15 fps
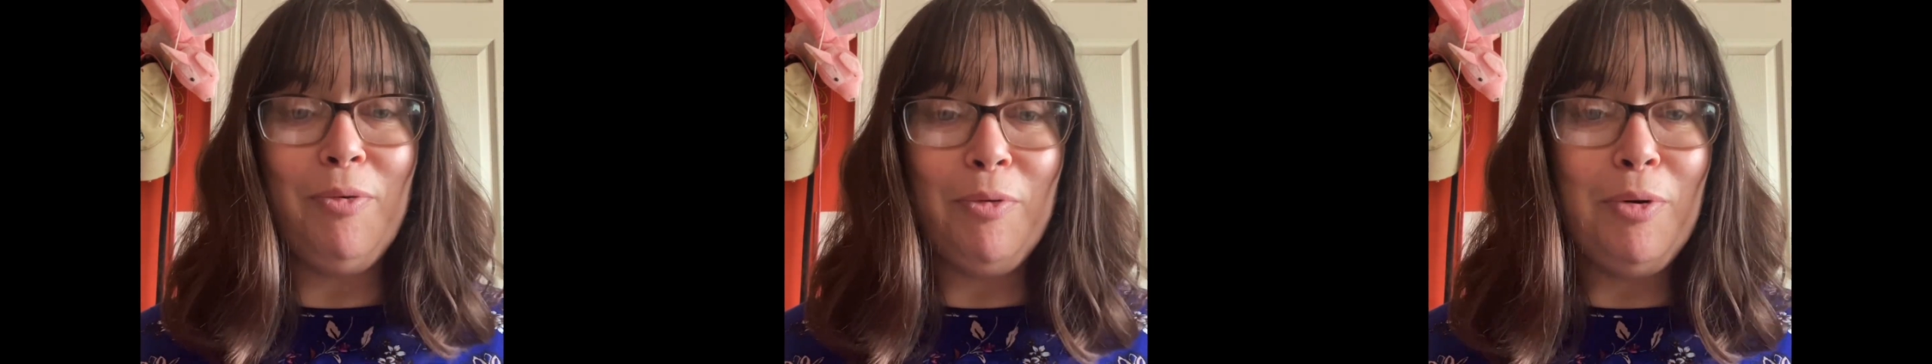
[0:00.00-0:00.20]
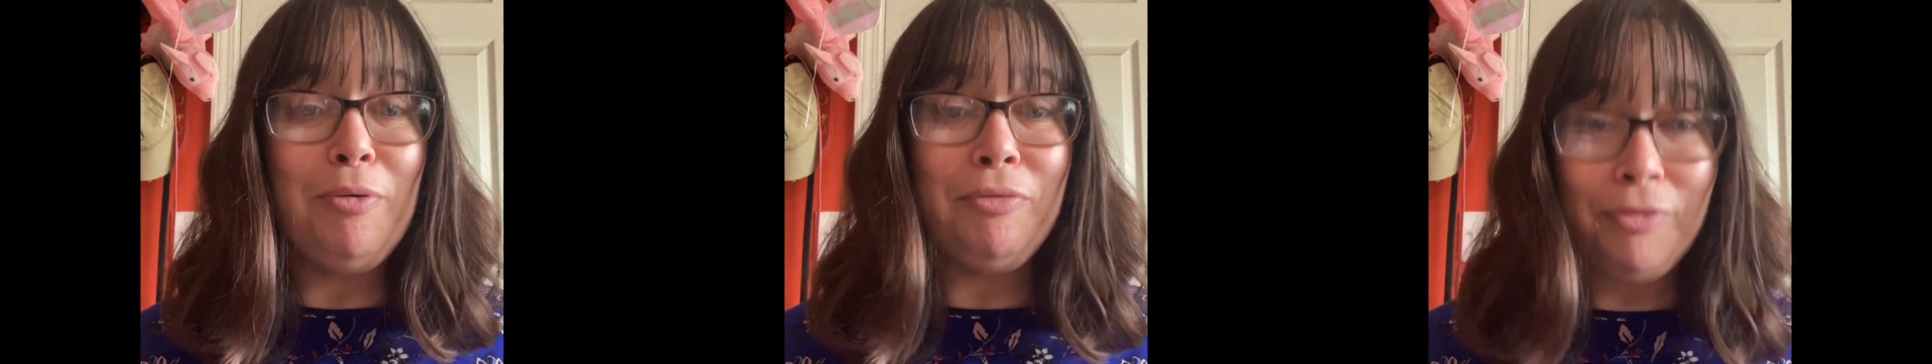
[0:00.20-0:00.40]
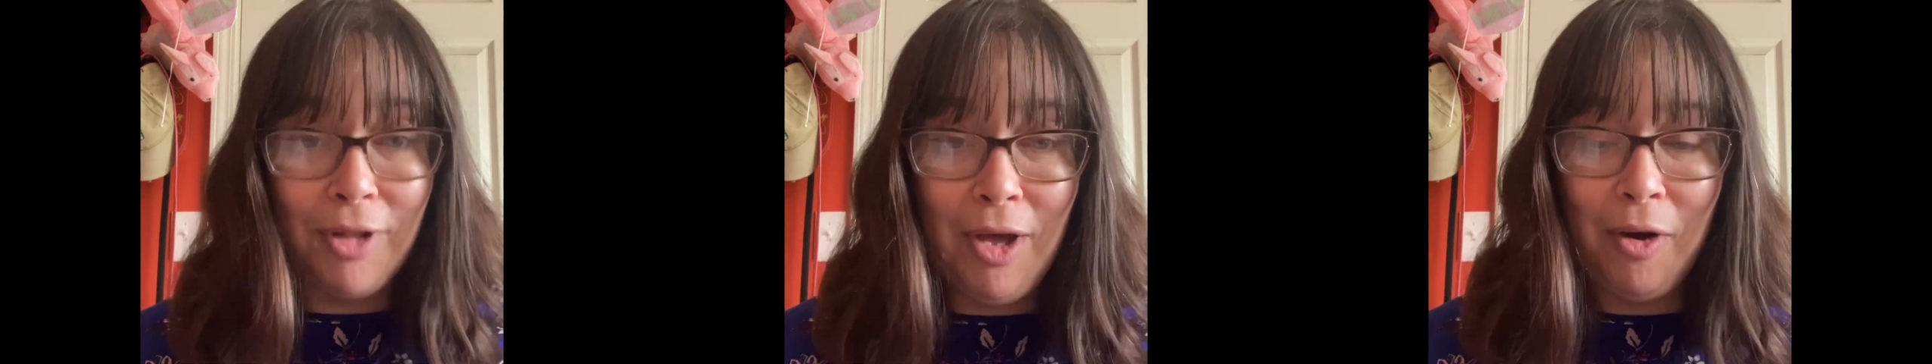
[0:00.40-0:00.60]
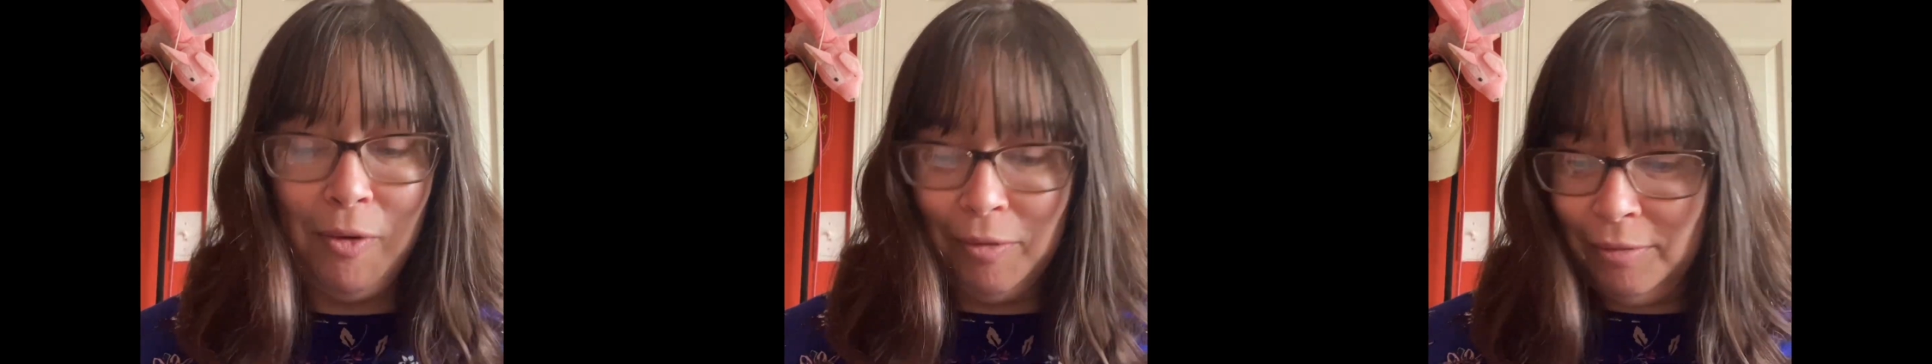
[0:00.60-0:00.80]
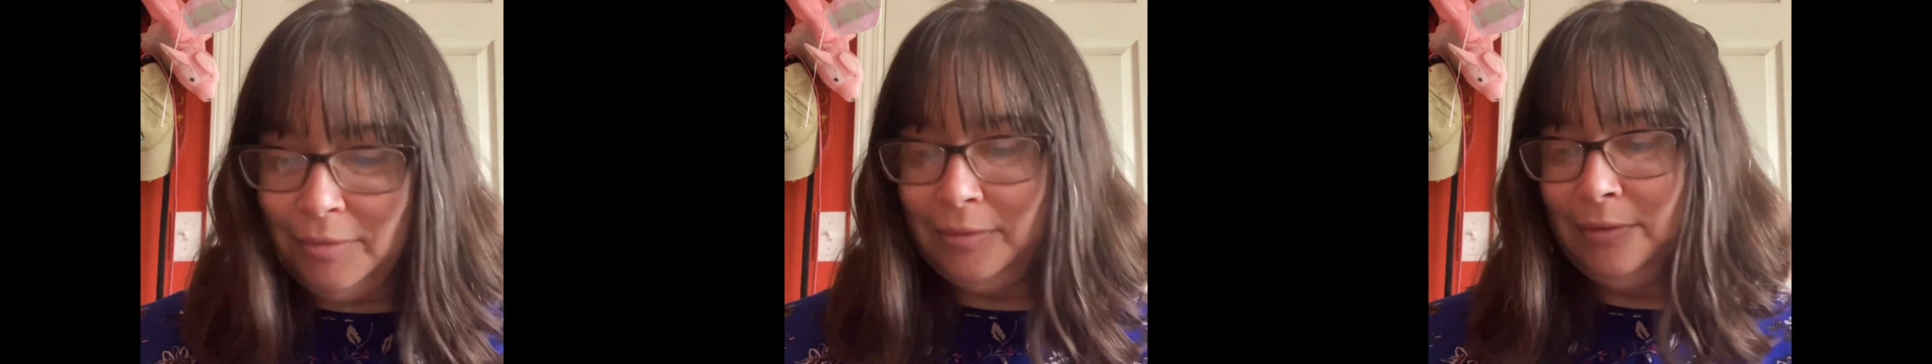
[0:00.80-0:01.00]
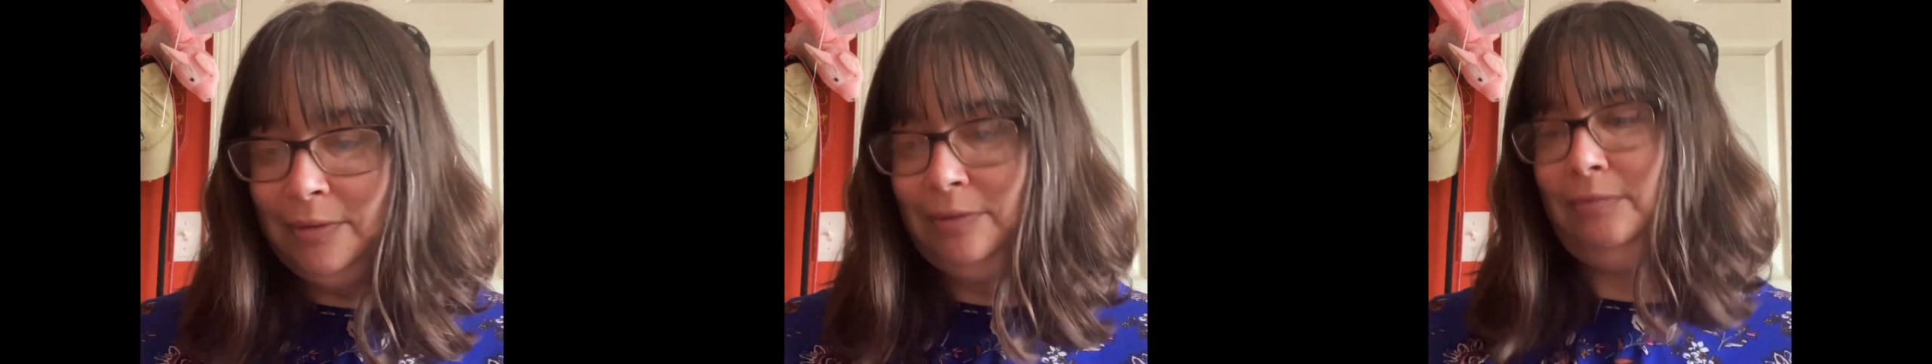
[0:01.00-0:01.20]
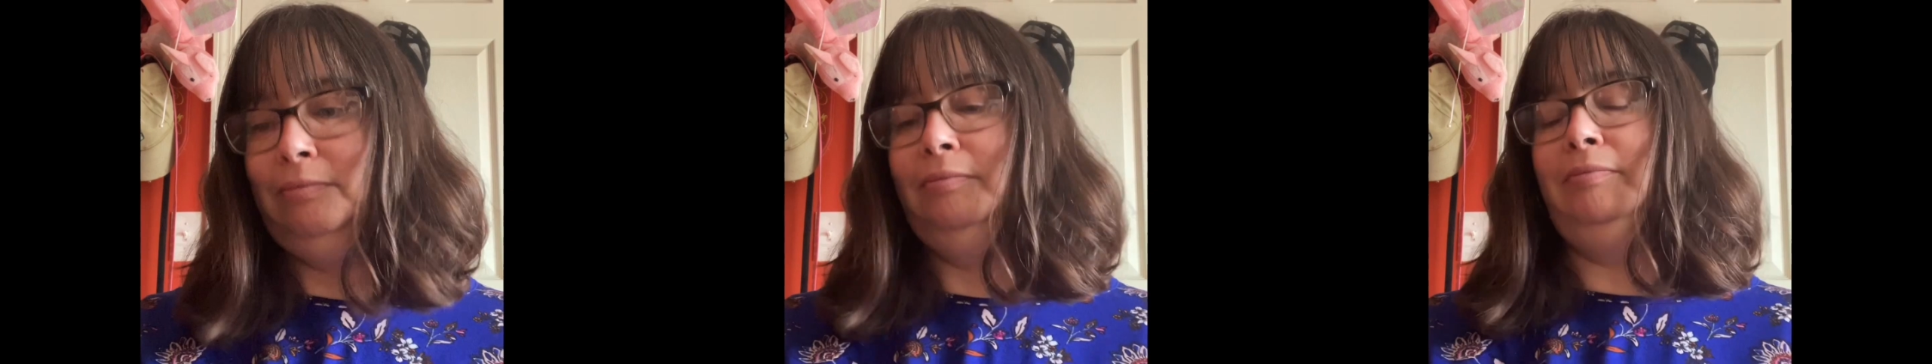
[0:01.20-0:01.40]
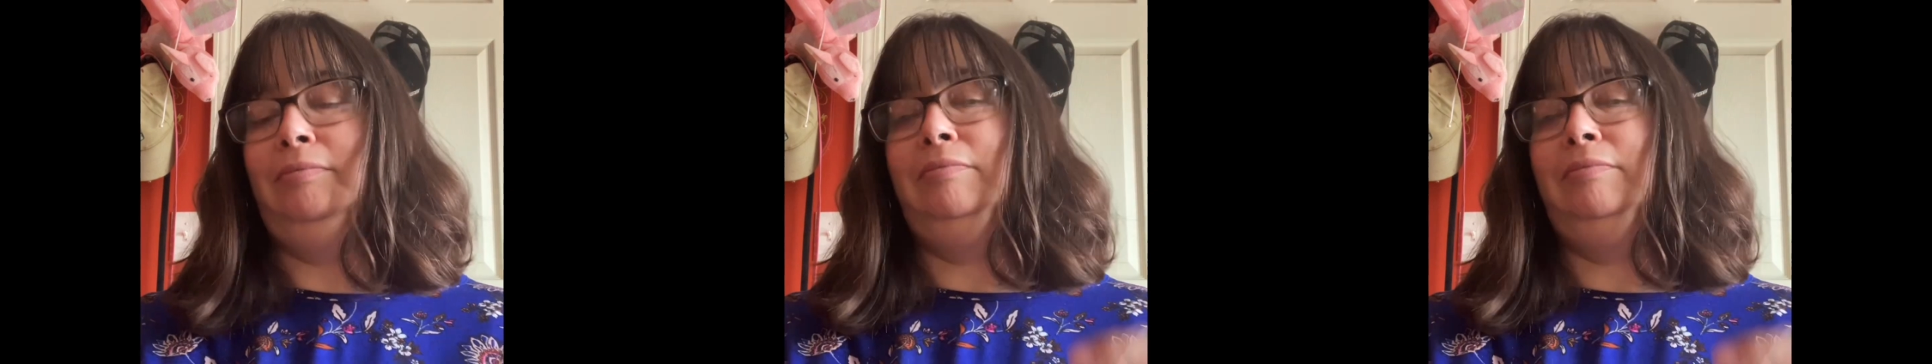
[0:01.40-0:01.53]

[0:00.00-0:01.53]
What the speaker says: will float. I